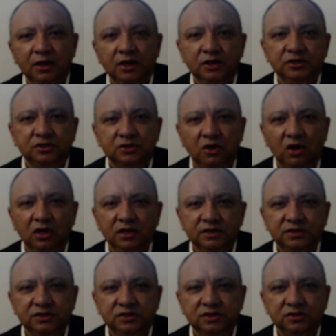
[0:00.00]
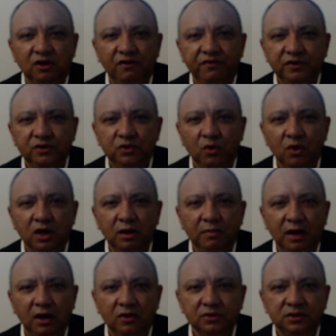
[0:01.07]
Scholars often talk
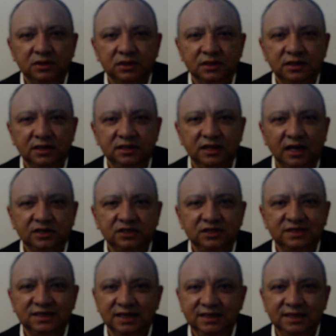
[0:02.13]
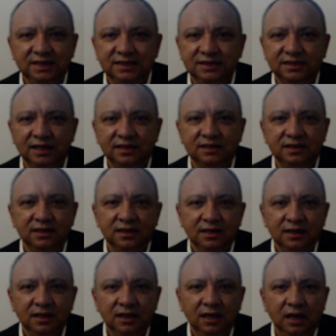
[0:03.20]
about the Dutch cities that
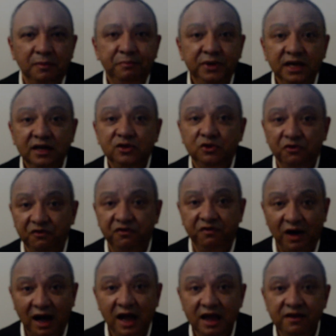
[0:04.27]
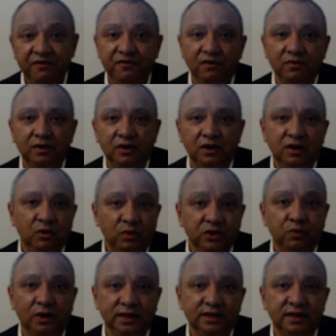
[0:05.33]
appeared to vie with
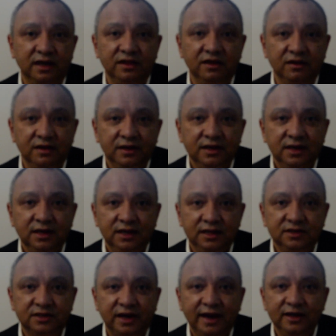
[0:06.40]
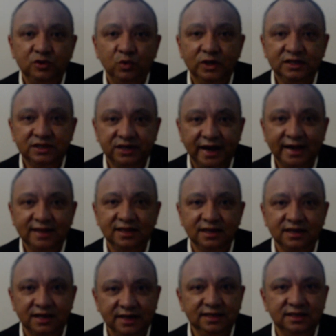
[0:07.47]
one another in trying to attract the
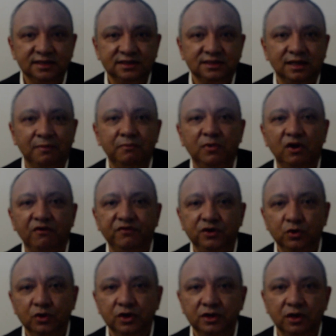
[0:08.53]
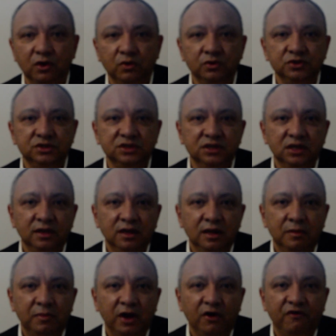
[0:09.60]
greatest number of Huguenots
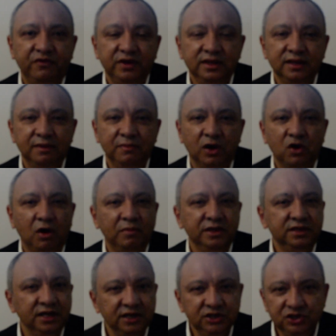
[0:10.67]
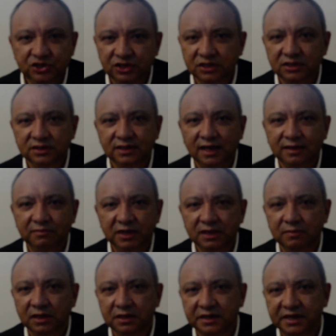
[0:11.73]
by offering them accommodation at minimal